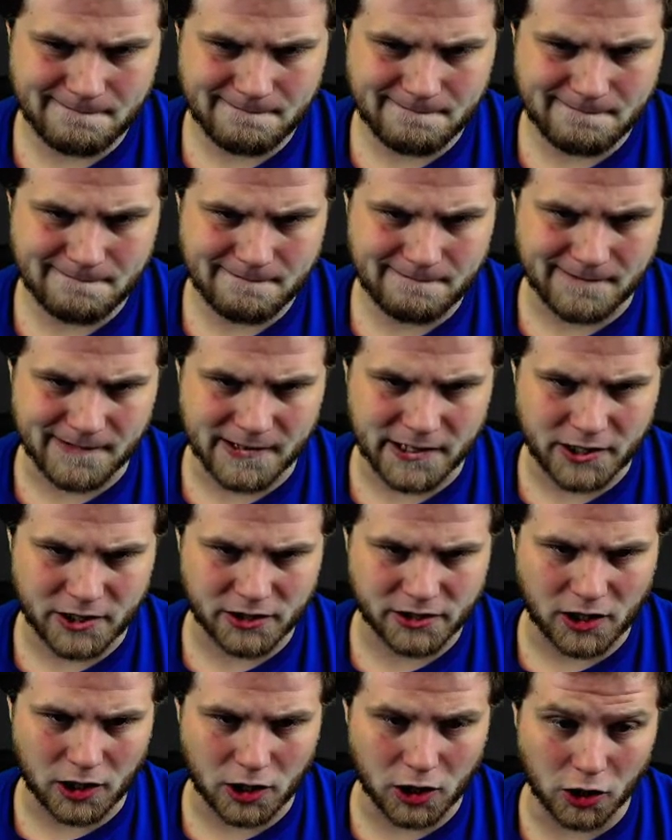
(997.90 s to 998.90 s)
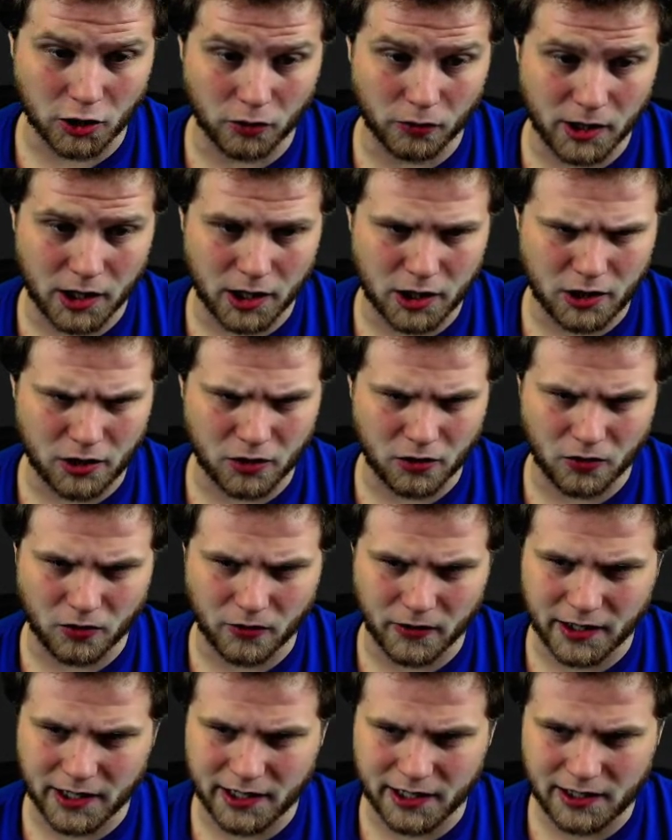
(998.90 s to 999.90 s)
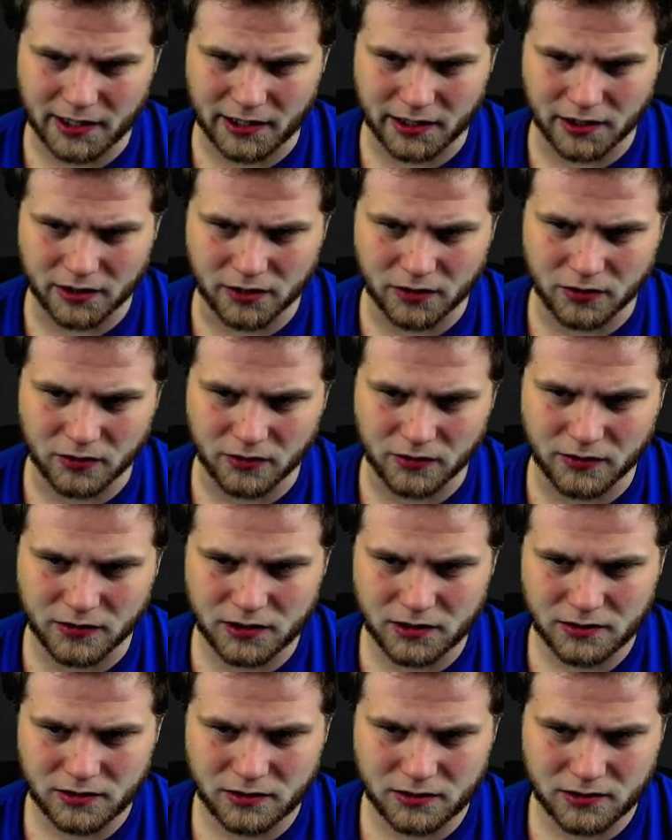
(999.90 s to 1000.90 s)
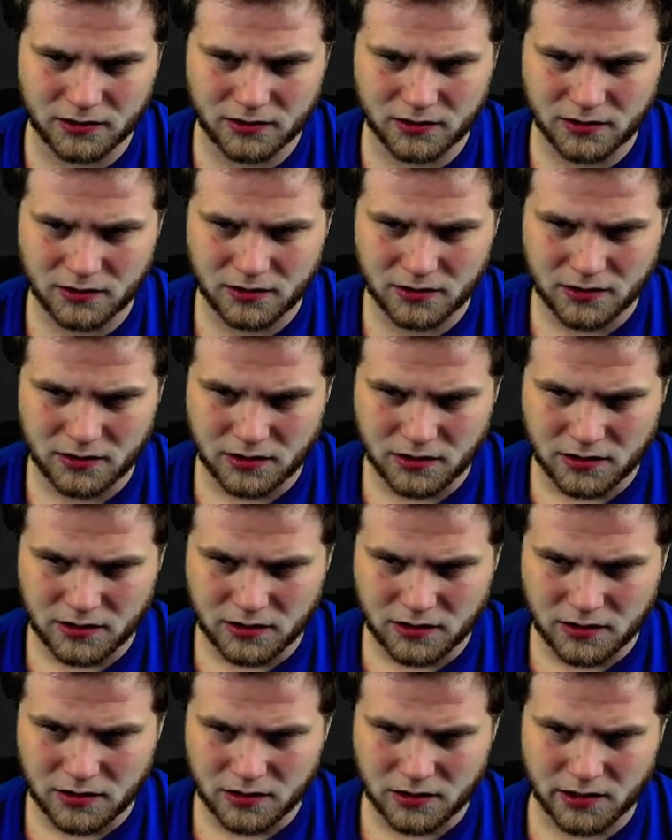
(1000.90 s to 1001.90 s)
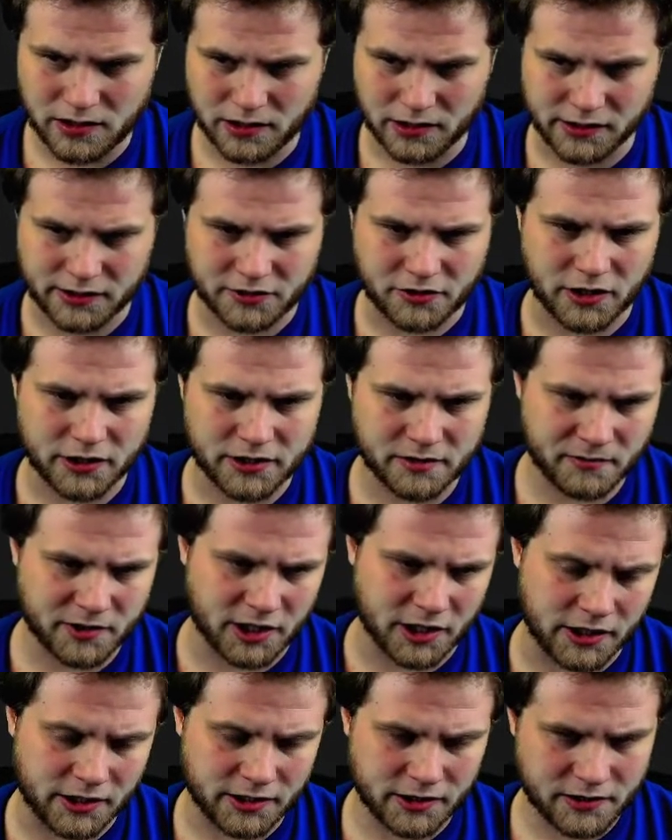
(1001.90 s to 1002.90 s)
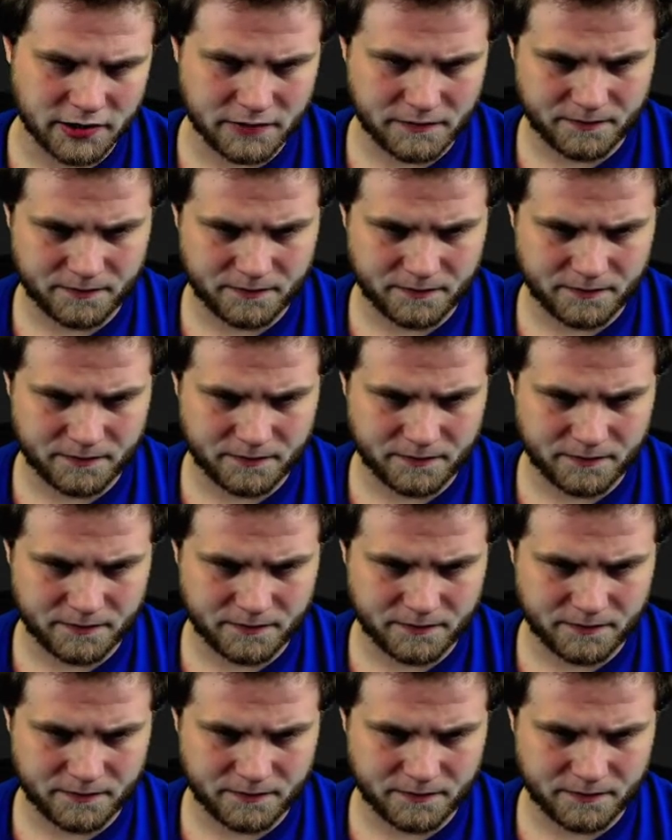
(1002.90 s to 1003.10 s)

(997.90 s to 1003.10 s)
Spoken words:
There's Uro. Hello. All right, let's draw some cards.